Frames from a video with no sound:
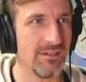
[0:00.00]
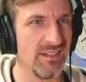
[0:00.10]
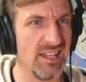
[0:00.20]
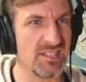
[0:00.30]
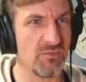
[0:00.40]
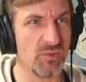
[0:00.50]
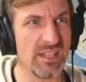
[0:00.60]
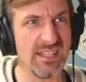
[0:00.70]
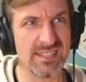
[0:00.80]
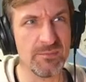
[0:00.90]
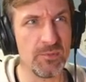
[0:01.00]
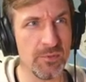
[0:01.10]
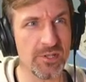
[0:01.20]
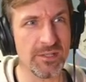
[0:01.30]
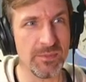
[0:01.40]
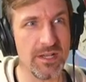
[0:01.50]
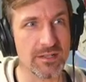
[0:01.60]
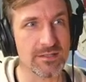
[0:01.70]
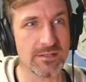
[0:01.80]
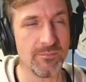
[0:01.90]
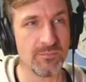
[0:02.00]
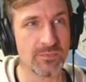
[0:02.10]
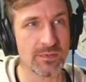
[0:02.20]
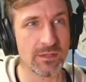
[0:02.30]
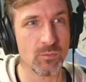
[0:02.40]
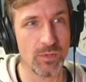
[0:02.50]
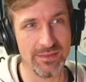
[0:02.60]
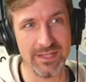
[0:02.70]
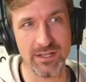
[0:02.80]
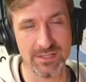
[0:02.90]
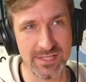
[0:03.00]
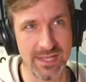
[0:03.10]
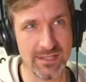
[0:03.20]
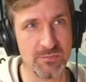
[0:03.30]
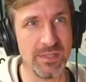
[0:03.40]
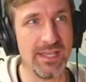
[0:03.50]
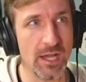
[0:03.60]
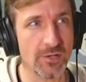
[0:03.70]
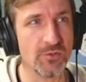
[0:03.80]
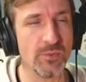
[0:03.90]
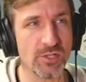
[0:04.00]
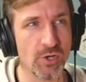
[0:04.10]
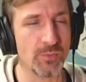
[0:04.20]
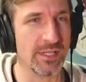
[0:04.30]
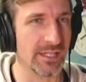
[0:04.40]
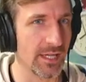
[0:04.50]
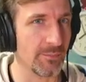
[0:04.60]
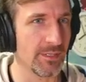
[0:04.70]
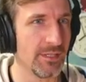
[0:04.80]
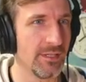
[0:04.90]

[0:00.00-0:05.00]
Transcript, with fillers: It's a really simple looking box. One thing I'll say is be careful when you're opening it up.